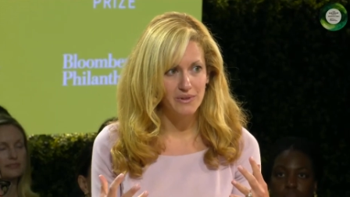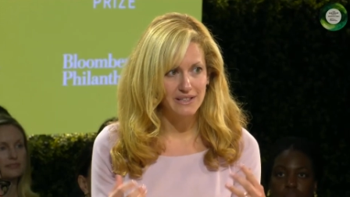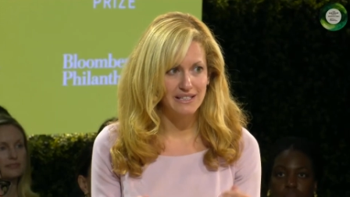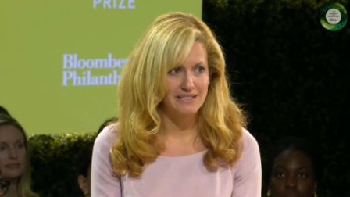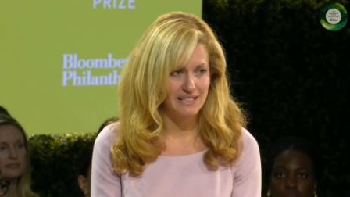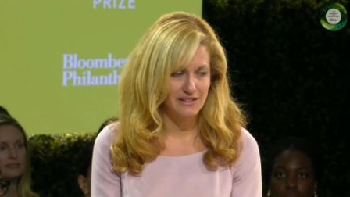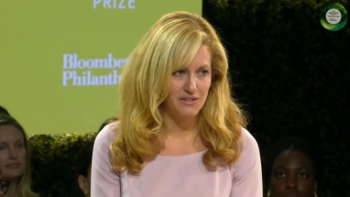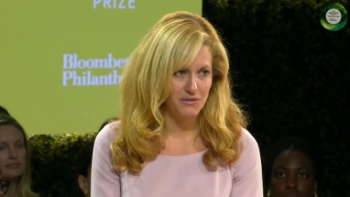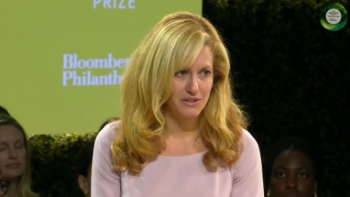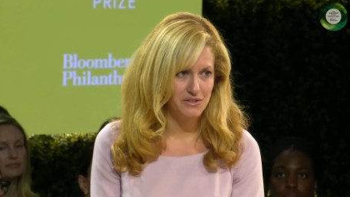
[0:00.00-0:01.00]
need to get the
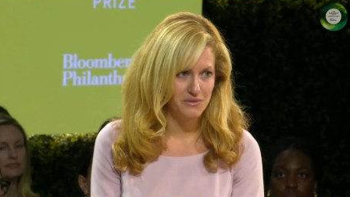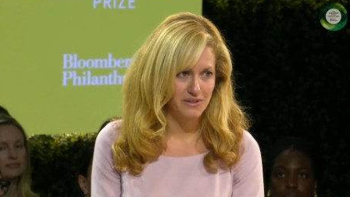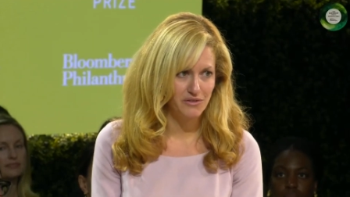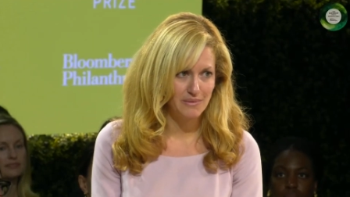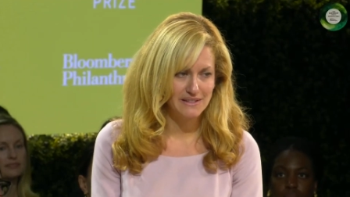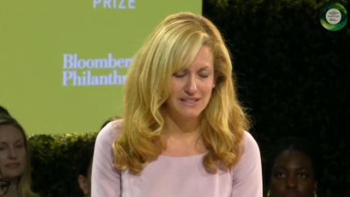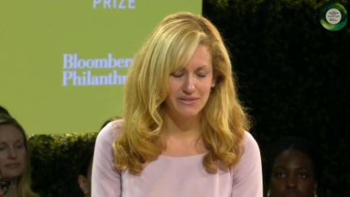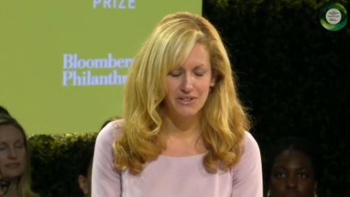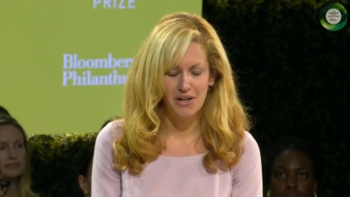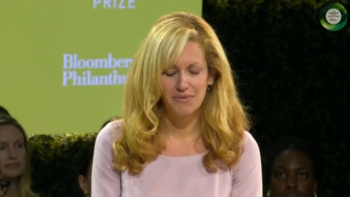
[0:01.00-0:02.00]
grid to twenty-four by seven
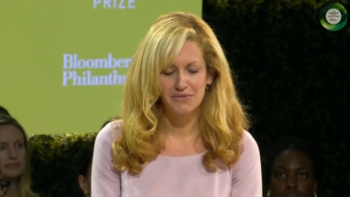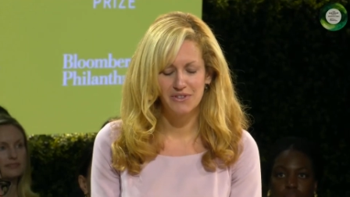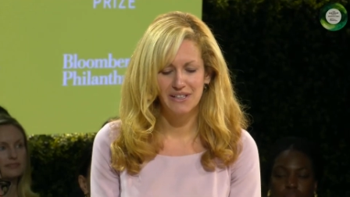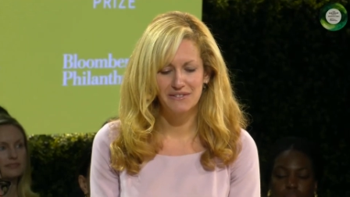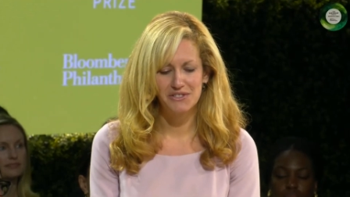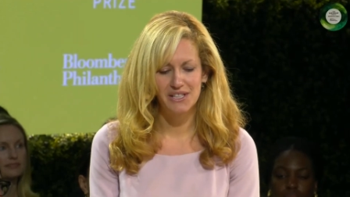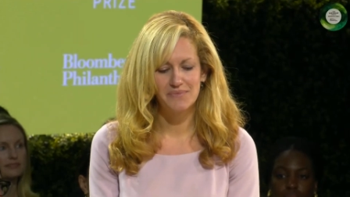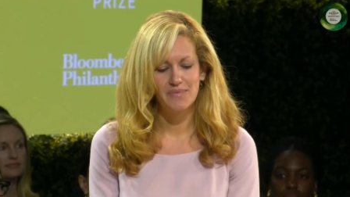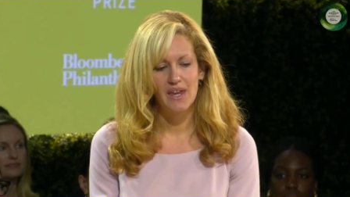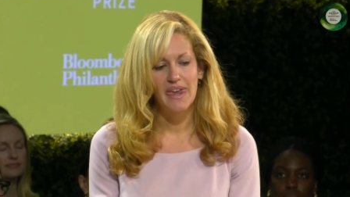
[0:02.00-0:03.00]
carbon-free energy.
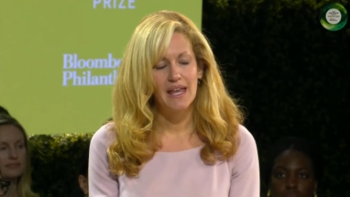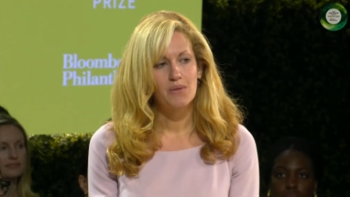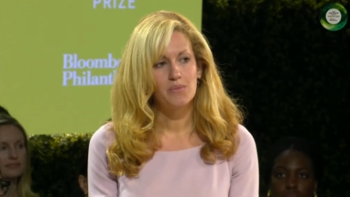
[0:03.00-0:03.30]
But